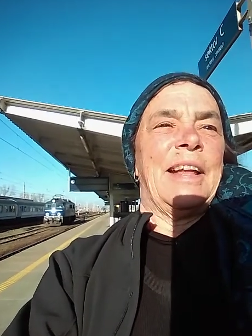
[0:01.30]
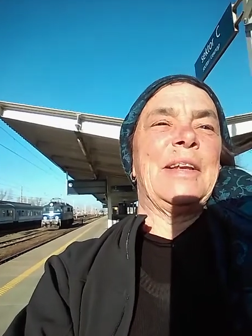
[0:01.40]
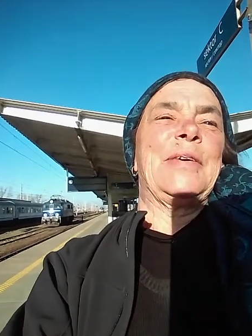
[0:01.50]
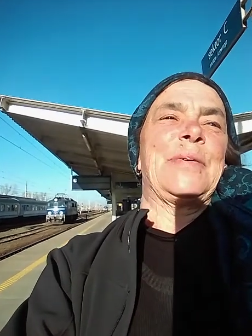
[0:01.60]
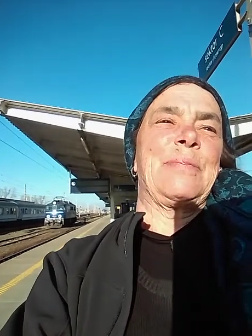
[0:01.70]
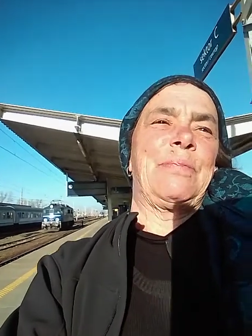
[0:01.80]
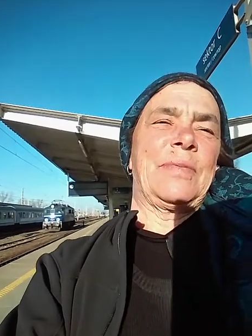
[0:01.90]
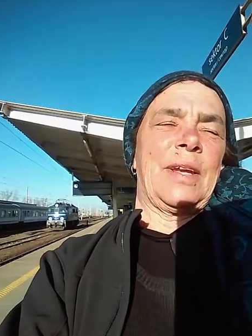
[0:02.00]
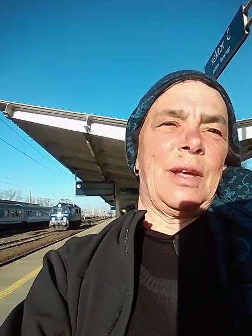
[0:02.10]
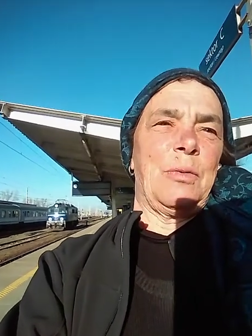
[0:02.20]
Hello,
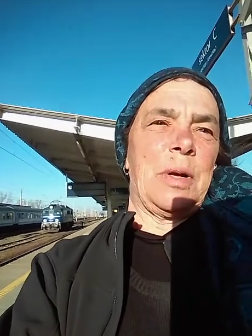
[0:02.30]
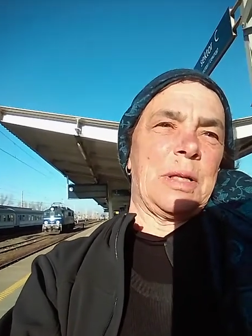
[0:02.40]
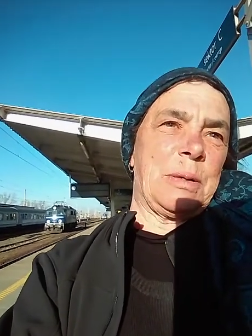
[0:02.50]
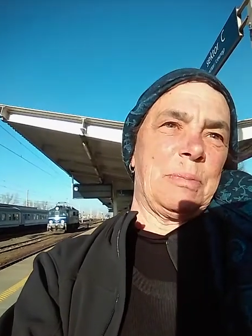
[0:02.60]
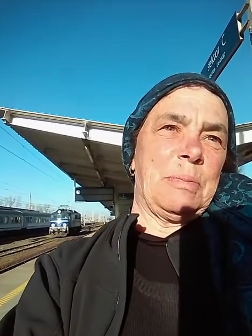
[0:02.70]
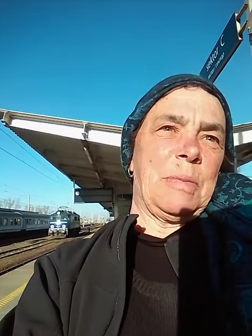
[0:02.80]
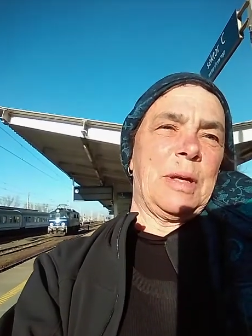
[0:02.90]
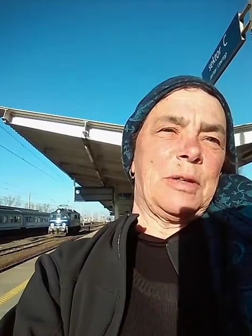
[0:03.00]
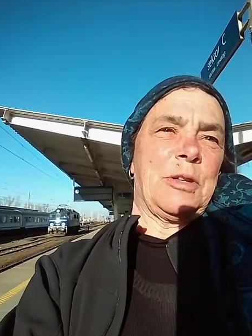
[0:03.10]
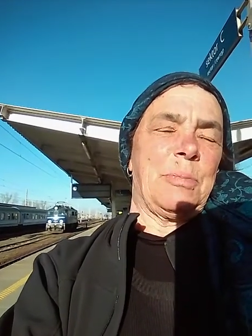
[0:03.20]
and welcome
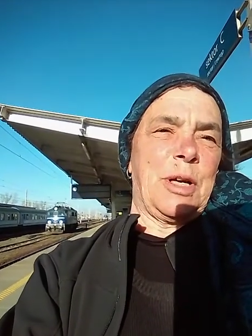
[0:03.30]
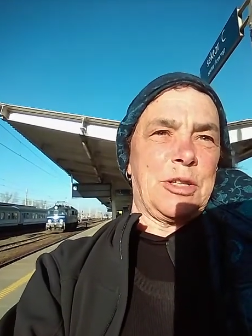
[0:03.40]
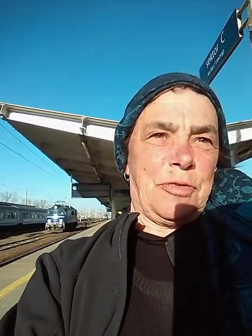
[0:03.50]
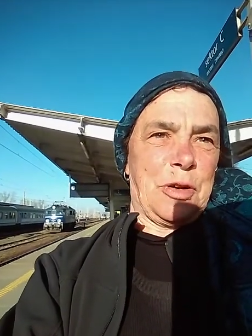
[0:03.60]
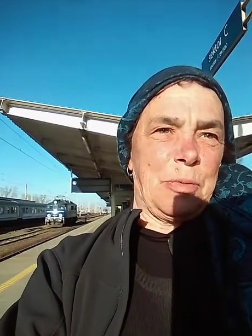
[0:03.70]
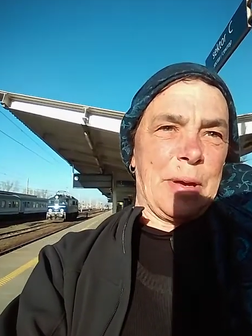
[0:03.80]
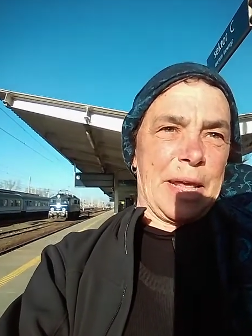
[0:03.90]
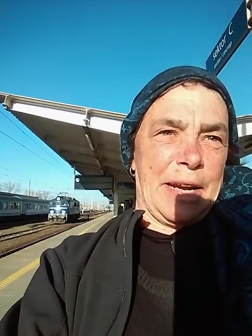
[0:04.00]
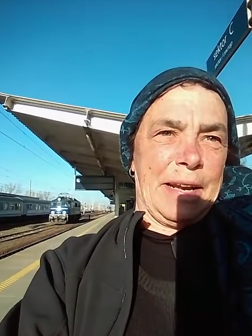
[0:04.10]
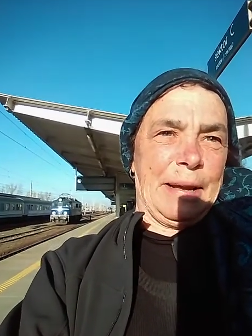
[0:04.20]
to March for
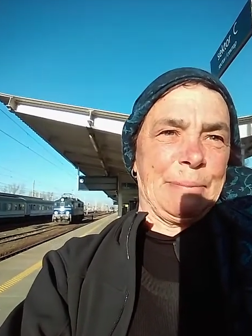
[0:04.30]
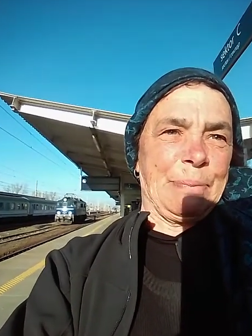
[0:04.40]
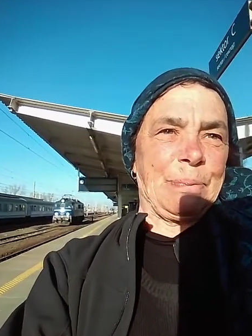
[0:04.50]
Humanity,